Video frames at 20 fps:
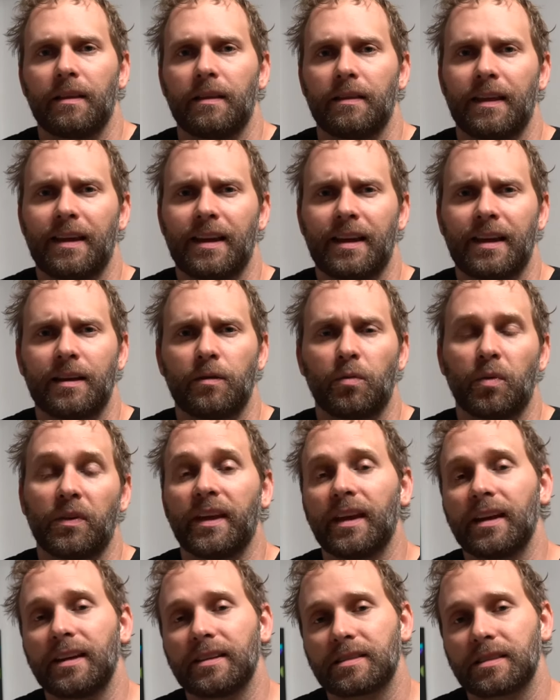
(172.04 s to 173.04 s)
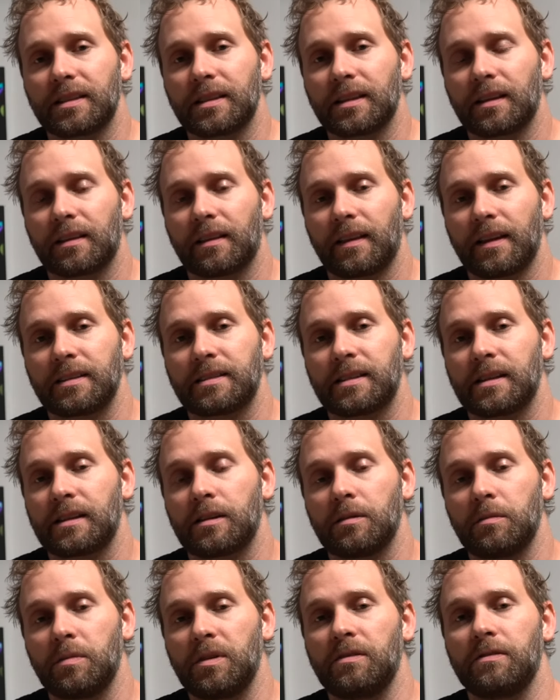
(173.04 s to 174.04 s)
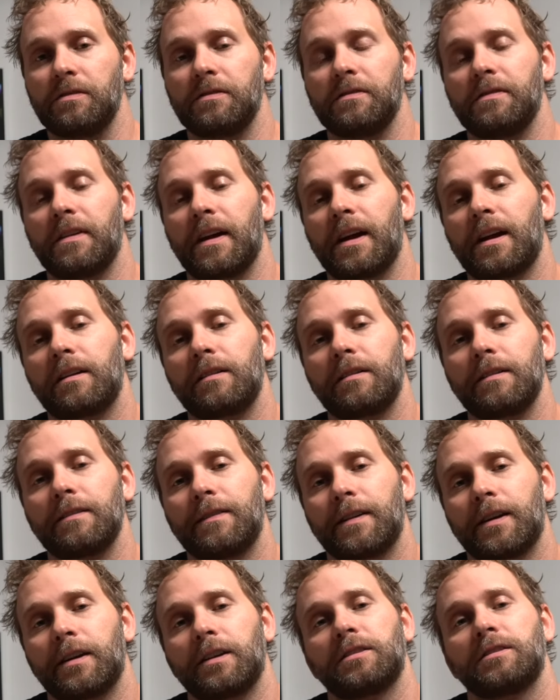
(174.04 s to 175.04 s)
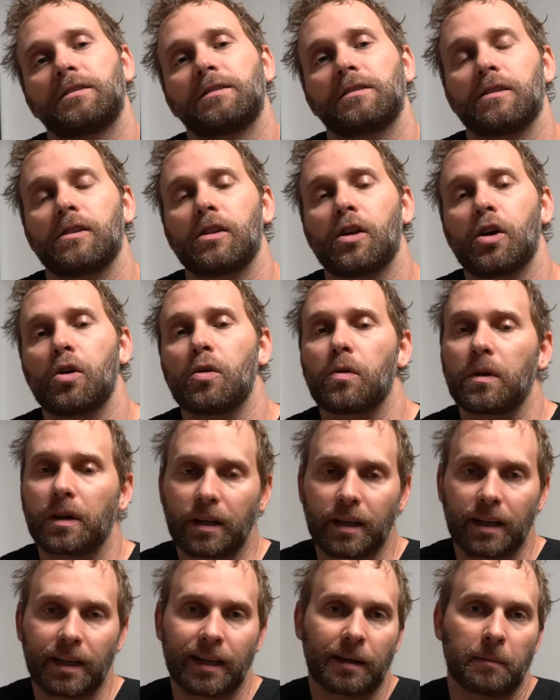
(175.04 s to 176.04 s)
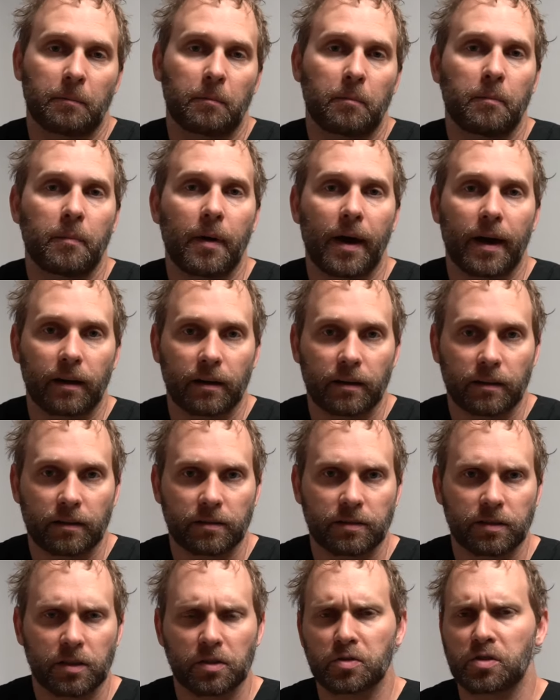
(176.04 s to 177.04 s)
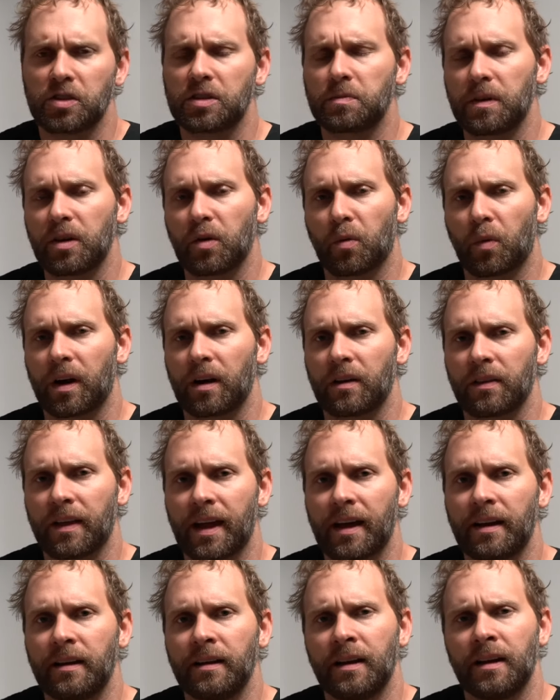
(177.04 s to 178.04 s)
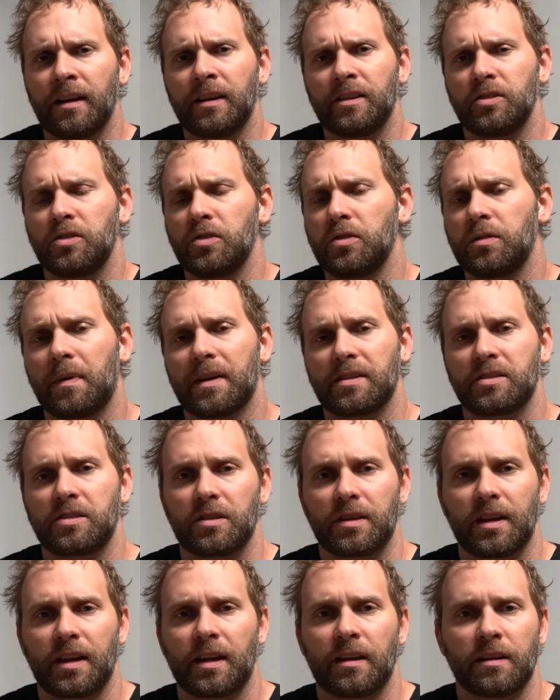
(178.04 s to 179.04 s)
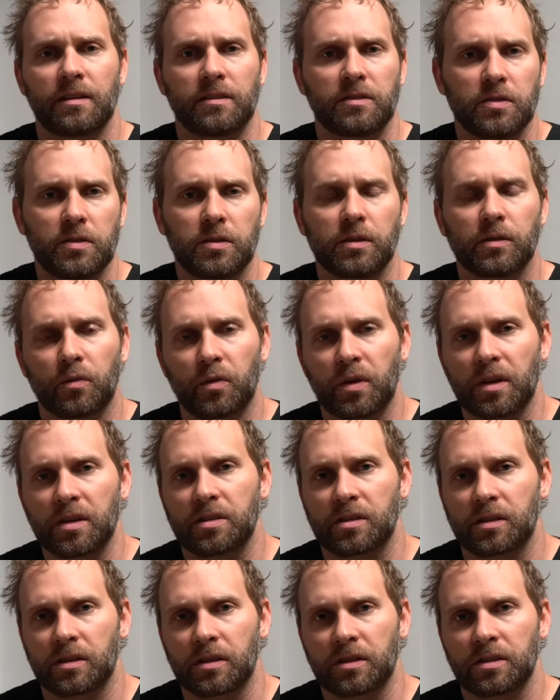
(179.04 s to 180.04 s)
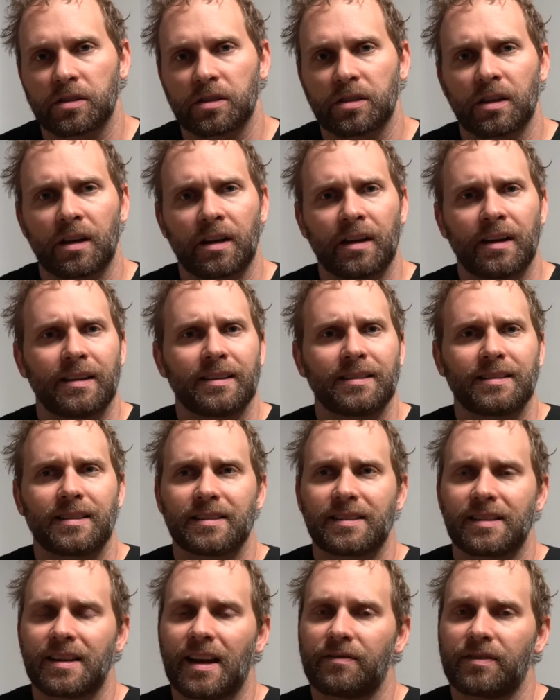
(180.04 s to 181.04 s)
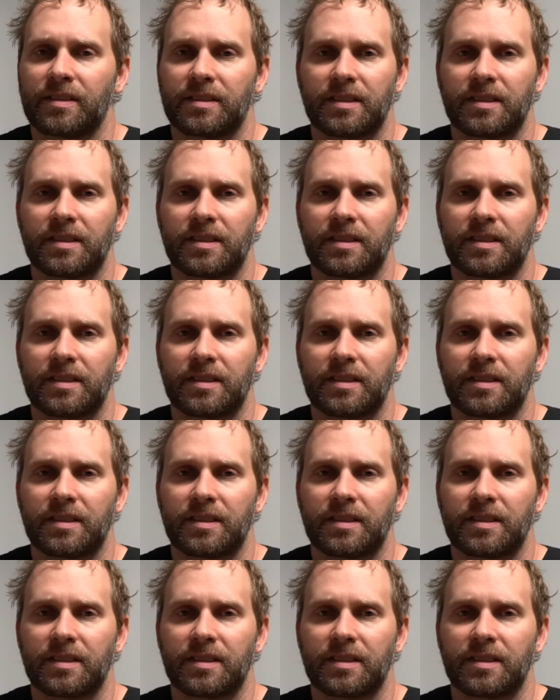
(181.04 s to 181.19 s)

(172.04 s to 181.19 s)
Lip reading: when they get sick, they tend to be very, very slow at getting better. So just be aware of that. Do the best you can, do your research. It doesn't have to